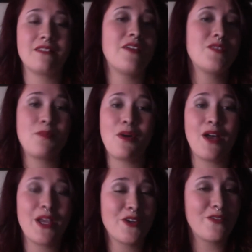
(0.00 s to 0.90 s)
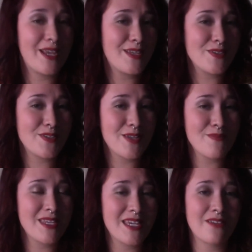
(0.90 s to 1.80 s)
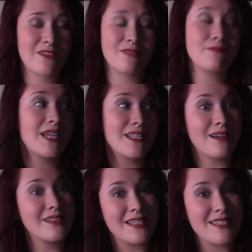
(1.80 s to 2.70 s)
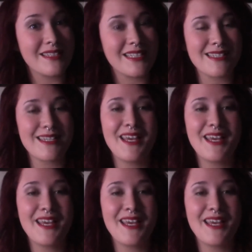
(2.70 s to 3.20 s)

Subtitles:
love to paw at your face or something, or my dog does at least.